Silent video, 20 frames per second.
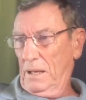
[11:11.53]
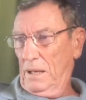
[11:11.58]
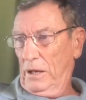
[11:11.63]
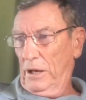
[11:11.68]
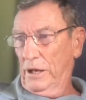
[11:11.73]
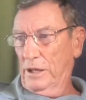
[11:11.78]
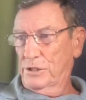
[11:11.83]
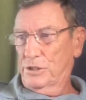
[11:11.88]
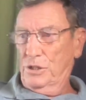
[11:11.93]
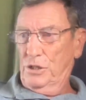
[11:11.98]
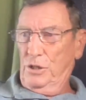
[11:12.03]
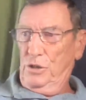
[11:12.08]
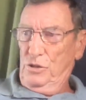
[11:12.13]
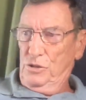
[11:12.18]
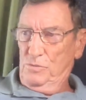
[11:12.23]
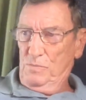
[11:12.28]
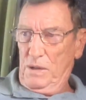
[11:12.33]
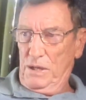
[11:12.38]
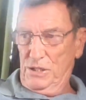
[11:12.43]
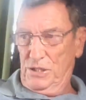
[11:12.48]
I
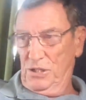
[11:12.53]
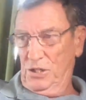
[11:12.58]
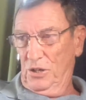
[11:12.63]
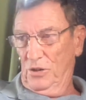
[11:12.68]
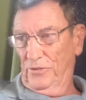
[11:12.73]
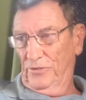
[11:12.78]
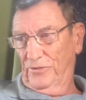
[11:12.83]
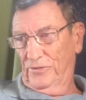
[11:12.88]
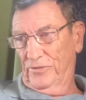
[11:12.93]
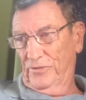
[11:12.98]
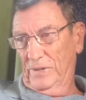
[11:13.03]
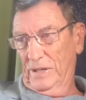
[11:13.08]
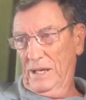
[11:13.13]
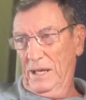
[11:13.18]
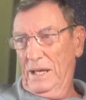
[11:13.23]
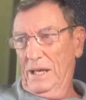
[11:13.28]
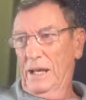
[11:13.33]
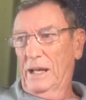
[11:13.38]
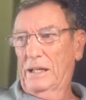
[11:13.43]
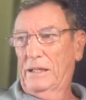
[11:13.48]
excused myself
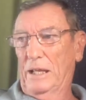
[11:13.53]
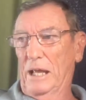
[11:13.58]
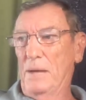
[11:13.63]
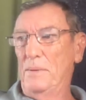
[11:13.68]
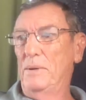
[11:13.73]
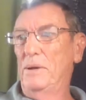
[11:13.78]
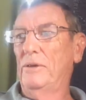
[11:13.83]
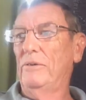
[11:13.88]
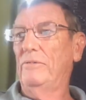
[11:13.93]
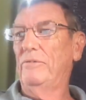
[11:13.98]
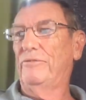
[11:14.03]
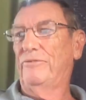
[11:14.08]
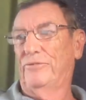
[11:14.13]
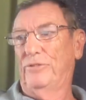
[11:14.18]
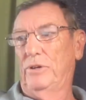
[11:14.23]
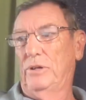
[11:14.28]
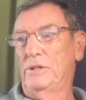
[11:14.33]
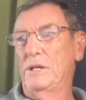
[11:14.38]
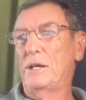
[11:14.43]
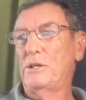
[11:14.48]
claiming
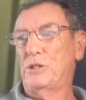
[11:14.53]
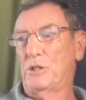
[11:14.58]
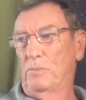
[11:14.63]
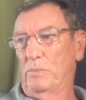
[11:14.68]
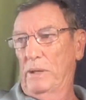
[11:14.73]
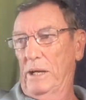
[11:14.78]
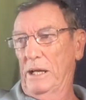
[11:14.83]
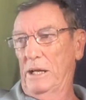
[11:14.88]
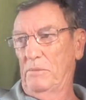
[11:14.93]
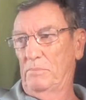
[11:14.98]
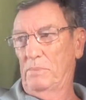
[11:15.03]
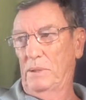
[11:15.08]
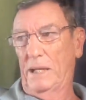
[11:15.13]
for a nature break,